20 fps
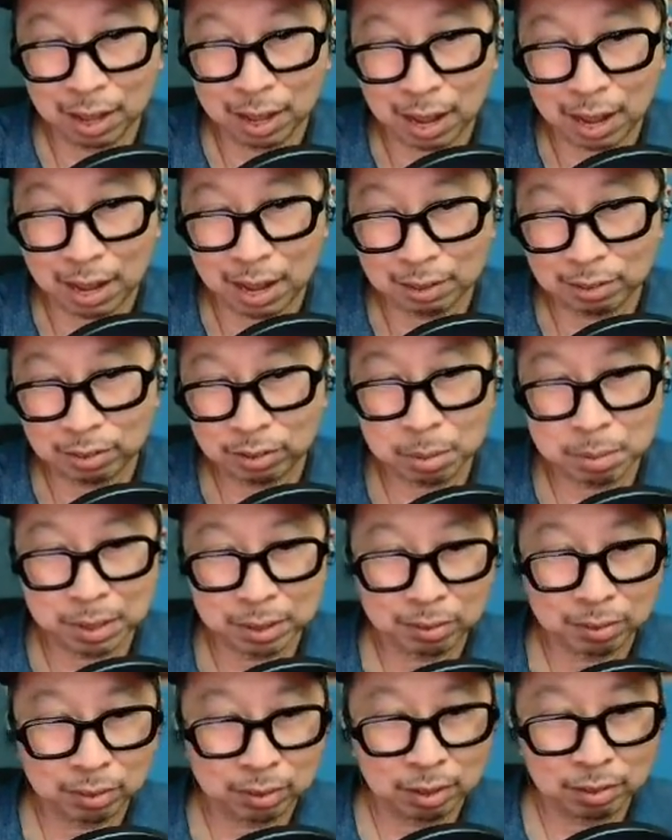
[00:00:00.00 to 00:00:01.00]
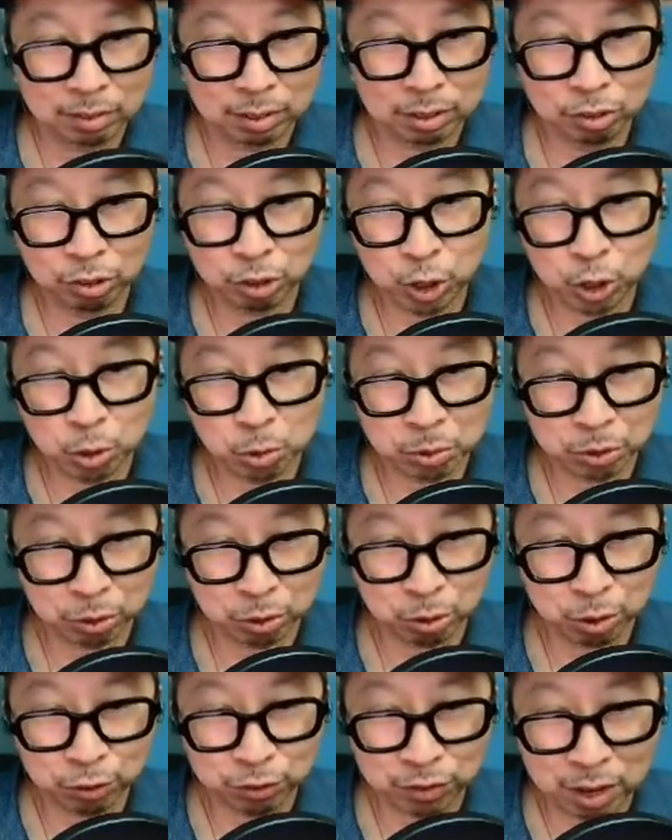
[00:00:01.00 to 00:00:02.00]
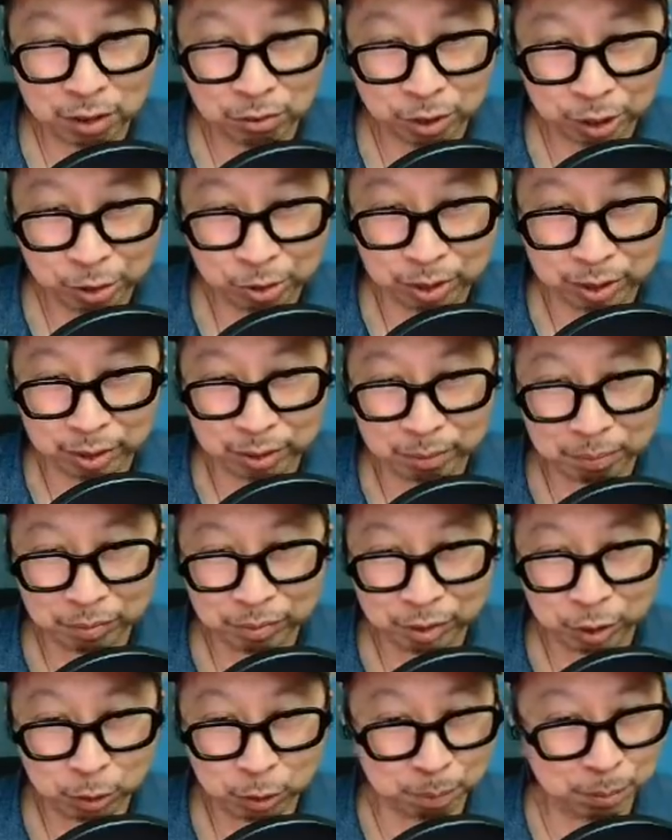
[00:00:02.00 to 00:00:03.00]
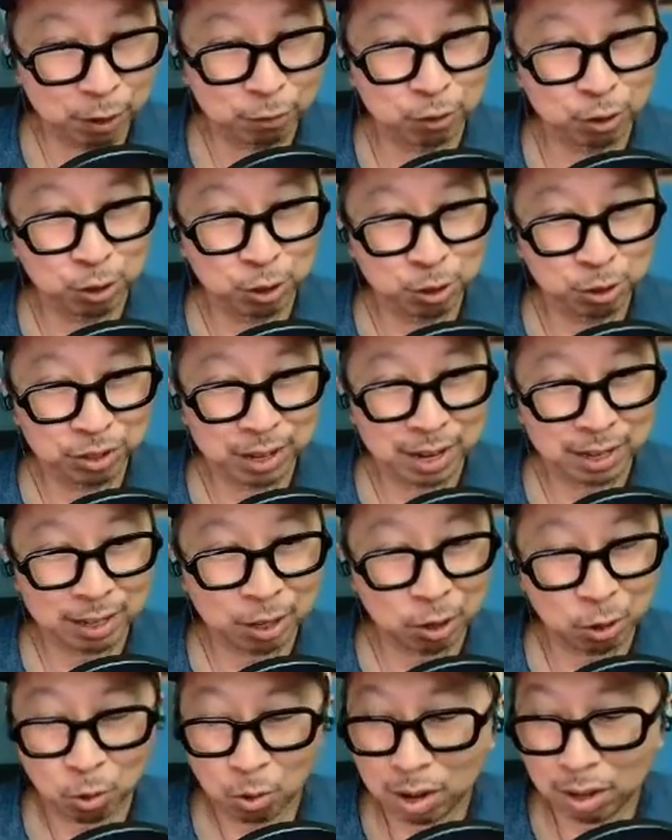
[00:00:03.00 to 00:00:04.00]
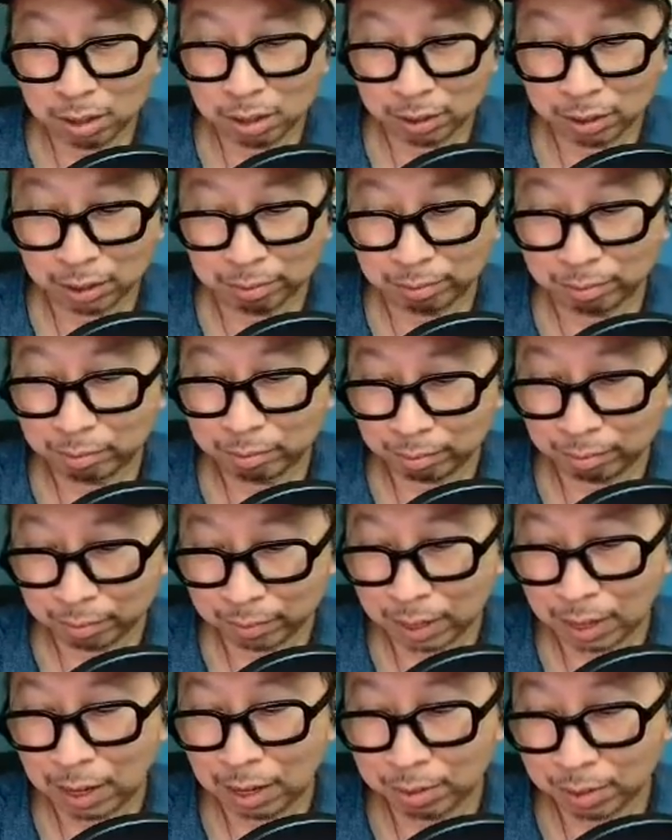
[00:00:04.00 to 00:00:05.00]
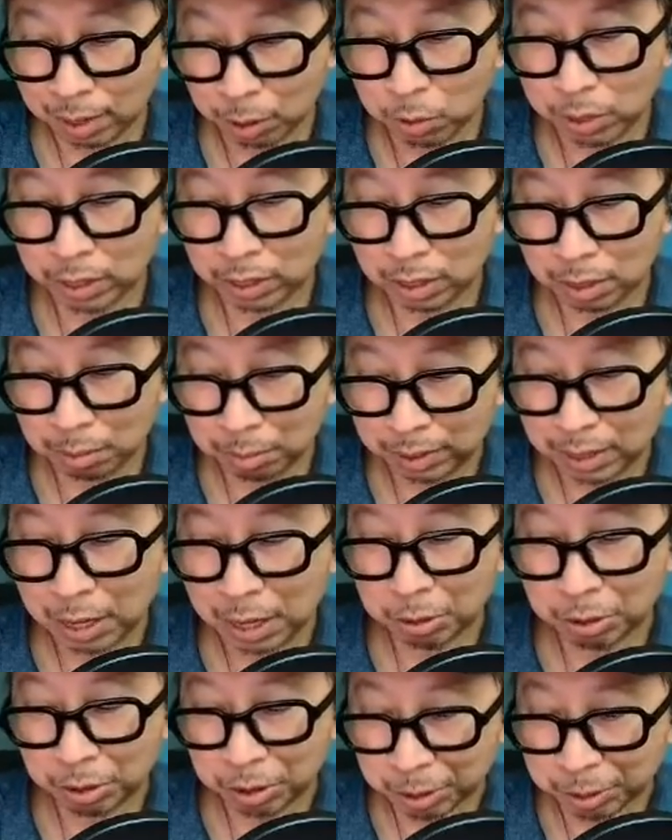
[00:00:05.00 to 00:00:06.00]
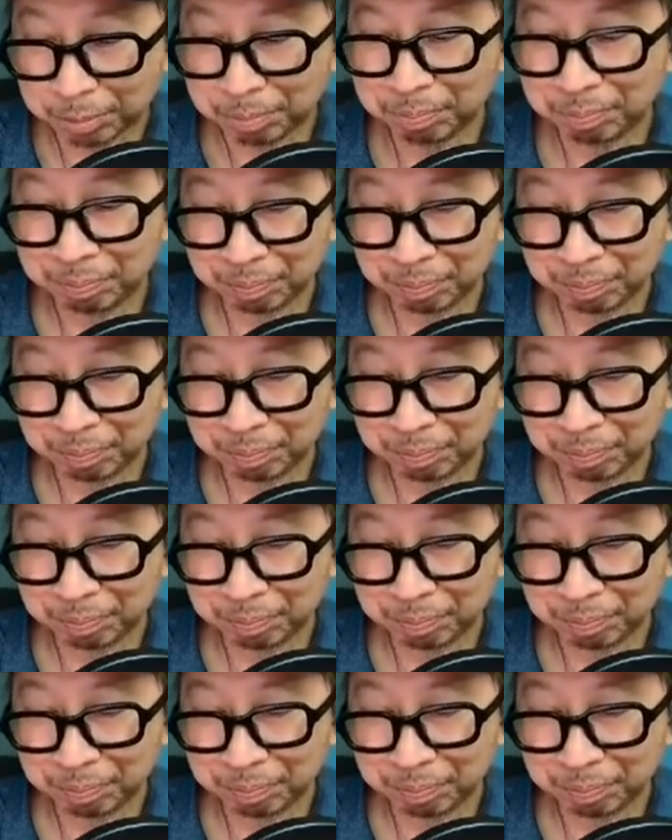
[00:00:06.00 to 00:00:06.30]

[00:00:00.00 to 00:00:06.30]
And CMS says his Kira was $3,500. You pay for new tech and quality. Yeah, that's what it comes down to.